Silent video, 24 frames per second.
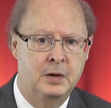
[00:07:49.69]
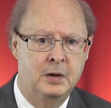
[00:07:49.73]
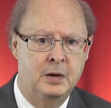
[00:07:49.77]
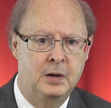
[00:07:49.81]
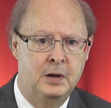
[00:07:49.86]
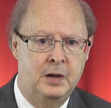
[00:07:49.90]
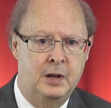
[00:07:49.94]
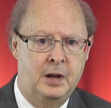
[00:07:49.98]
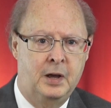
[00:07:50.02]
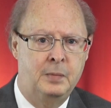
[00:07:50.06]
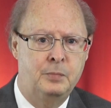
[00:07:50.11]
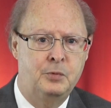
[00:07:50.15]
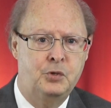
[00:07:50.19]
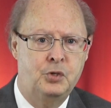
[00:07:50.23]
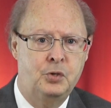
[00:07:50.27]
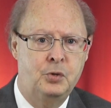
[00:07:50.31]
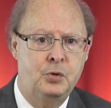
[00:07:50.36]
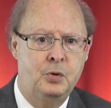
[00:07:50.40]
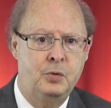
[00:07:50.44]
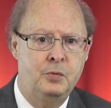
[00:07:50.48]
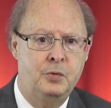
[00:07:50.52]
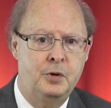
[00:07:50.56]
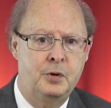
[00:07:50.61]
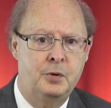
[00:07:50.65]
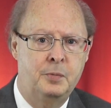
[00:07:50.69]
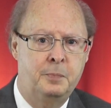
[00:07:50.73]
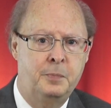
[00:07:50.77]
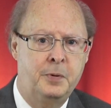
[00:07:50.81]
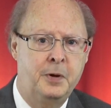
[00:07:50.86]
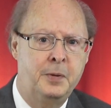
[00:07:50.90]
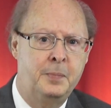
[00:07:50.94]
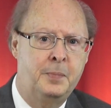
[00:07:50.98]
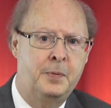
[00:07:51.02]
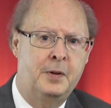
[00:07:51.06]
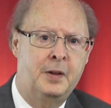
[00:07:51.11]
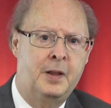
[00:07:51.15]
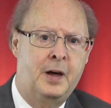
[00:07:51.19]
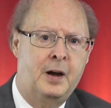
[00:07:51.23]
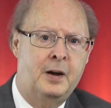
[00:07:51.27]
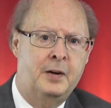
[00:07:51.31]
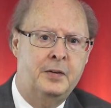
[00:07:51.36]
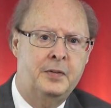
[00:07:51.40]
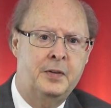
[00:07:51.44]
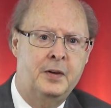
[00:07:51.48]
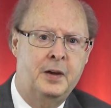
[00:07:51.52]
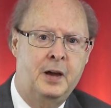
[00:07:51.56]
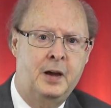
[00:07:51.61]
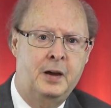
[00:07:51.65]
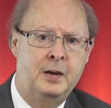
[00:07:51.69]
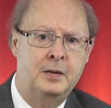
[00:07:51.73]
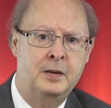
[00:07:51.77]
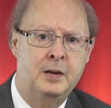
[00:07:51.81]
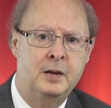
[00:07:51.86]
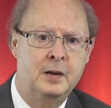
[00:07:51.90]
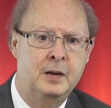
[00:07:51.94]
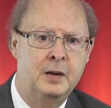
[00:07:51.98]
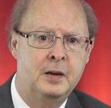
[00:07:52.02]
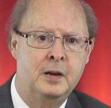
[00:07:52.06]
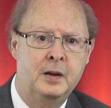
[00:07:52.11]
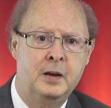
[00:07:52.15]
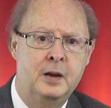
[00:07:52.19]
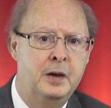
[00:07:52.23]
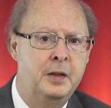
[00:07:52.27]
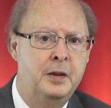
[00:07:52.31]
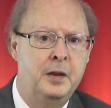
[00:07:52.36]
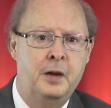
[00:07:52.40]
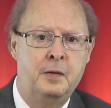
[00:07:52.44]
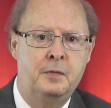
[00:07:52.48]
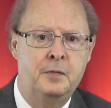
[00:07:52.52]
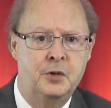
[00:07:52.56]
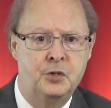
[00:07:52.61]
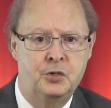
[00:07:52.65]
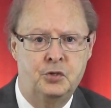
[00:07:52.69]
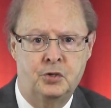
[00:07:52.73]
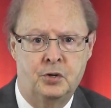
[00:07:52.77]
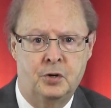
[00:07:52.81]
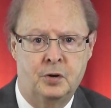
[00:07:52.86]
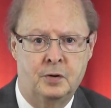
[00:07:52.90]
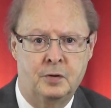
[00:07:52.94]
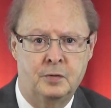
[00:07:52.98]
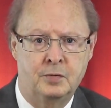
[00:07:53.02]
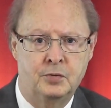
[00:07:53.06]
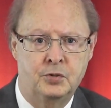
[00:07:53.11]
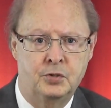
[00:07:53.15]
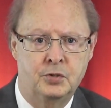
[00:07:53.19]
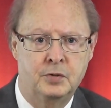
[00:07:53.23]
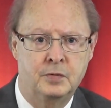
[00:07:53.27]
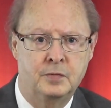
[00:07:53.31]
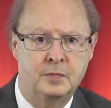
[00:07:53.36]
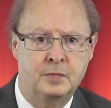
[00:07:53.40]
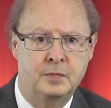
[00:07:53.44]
And I'm sure there are people like that in every church.